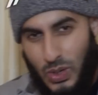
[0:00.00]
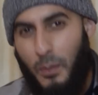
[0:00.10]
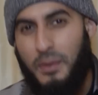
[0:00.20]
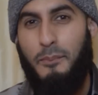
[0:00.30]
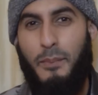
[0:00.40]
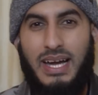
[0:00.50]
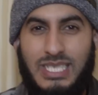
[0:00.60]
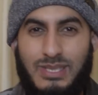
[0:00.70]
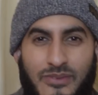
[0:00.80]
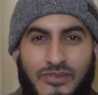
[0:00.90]
know what the
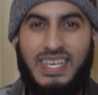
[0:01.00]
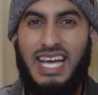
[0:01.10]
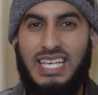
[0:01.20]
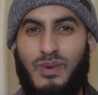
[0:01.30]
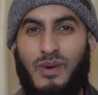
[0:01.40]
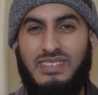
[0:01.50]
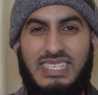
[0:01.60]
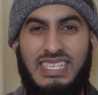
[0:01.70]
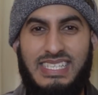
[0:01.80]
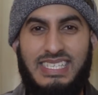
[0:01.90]
punishment for that is, brothers and
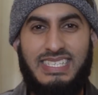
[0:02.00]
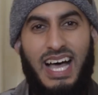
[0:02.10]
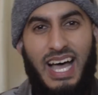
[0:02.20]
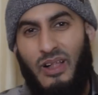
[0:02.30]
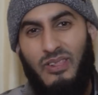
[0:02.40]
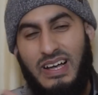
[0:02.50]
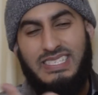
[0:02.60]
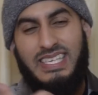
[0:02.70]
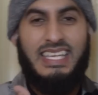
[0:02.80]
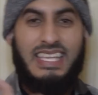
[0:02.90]
sisters? Allah
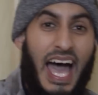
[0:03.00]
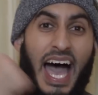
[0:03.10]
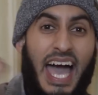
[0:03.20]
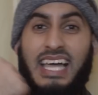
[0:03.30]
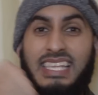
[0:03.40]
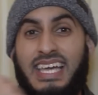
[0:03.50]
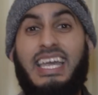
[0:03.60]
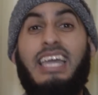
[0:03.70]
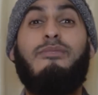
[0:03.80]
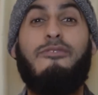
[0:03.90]
said in the ayat that
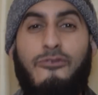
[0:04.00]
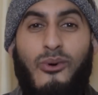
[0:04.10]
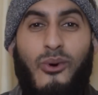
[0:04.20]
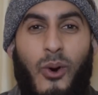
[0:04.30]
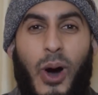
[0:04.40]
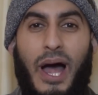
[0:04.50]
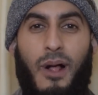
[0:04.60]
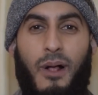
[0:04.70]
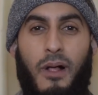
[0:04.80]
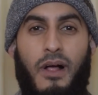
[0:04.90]
came before
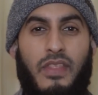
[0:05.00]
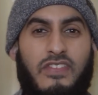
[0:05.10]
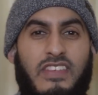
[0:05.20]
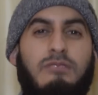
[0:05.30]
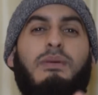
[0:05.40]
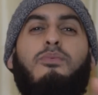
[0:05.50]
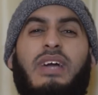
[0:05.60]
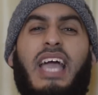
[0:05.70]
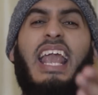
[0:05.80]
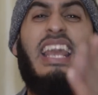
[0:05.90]
that these people
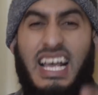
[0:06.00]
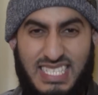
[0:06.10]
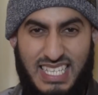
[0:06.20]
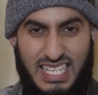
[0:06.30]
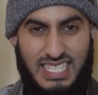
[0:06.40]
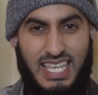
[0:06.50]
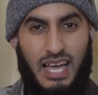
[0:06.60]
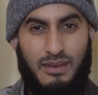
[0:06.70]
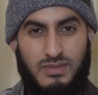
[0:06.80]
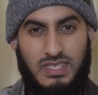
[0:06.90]
get lashed 80
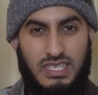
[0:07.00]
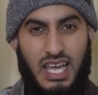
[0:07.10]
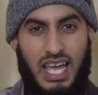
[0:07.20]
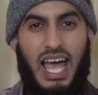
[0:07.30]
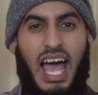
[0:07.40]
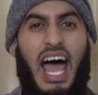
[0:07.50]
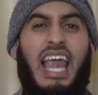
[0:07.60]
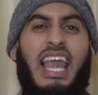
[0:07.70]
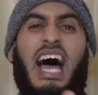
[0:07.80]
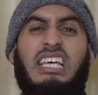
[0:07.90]
times.
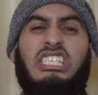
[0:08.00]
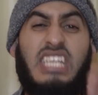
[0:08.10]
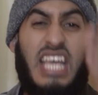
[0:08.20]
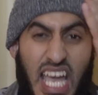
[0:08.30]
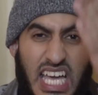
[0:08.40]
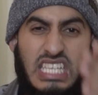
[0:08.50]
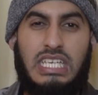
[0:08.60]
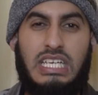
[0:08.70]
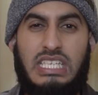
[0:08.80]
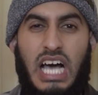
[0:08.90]
Lashed
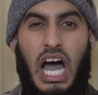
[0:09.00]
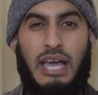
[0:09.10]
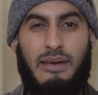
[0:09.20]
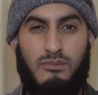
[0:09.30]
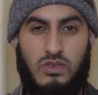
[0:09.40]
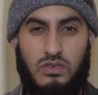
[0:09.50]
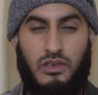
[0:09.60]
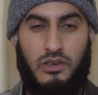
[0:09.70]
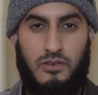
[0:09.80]
80 times.